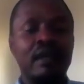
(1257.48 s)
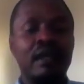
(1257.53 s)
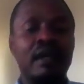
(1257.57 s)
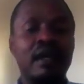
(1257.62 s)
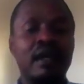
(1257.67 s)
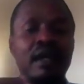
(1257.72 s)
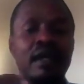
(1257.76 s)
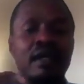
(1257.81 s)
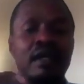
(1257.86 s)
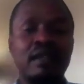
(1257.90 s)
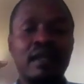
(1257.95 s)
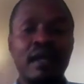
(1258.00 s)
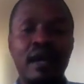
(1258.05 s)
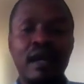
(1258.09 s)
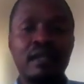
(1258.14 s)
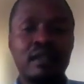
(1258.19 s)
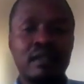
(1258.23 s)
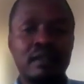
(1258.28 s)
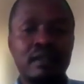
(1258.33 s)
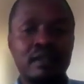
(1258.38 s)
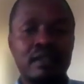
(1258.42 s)
The
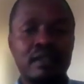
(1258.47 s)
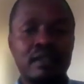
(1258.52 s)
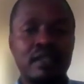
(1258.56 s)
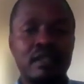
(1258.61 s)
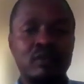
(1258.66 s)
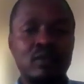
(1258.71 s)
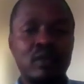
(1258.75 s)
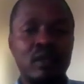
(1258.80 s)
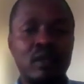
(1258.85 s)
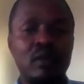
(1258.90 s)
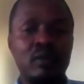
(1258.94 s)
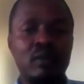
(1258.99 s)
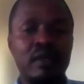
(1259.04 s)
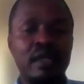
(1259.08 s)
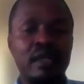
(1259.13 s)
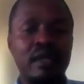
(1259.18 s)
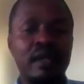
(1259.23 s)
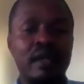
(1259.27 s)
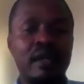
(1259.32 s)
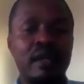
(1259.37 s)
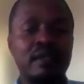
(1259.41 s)
other thing that we're
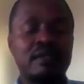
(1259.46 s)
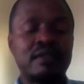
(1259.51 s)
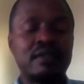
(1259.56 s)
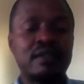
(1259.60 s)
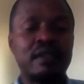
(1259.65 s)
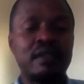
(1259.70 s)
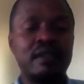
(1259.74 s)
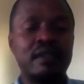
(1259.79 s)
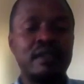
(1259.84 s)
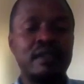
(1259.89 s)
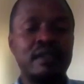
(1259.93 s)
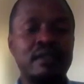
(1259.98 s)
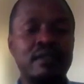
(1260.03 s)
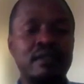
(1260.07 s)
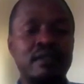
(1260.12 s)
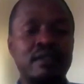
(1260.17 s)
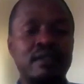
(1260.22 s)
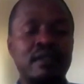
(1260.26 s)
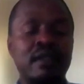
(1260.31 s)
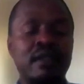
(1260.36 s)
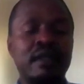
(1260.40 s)
looking at
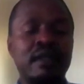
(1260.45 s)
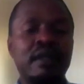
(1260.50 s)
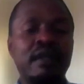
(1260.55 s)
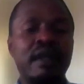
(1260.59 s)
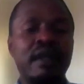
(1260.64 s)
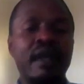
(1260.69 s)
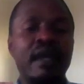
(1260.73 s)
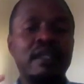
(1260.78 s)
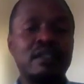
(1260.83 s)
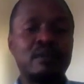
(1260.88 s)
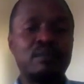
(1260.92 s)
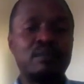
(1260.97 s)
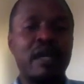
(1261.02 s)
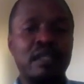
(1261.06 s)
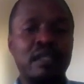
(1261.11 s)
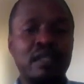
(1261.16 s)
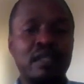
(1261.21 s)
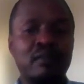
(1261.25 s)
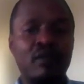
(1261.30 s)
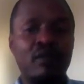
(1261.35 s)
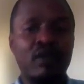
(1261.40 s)
is
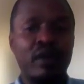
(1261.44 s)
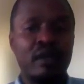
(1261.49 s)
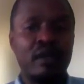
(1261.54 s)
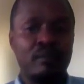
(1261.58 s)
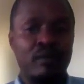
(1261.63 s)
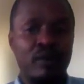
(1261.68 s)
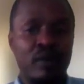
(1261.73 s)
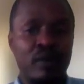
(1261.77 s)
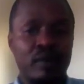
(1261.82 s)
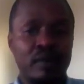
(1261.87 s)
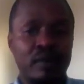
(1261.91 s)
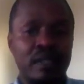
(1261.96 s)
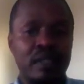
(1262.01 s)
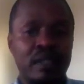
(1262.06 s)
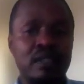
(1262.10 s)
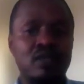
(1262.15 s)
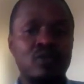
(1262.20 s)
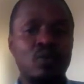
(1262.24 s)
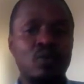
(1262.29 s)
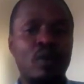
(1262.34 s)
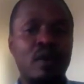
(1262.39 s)
expanding more and more
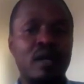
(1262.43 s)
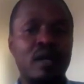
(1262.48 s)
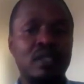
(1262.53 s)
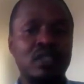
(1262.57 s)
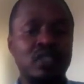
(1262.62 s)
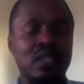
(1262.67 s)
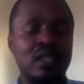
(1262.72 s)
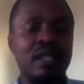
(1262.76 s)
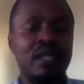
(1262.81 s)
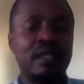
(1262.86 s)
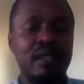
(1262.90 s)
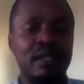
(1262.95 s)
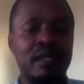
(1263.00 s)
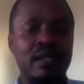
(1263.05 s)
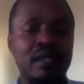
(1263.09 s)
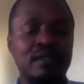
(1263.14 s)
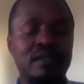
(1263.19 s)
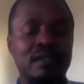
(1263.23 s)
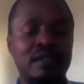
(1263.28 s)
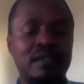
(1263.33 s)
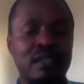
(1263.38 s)
into our shared
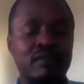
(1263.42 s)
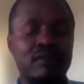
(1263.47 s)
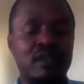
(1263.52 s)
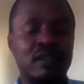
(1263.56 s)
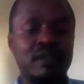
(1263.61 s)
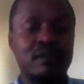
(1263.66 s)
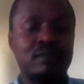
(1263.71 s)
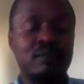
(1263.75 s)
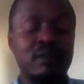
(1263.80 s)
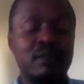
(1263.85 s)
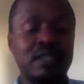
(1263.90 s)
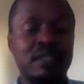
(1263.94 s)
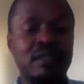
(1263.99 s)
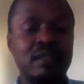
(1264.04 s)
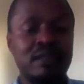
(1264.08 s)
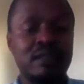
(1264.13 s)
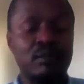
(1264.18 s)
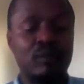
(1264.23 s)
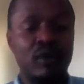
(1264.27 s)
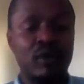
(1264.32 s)
energy savings business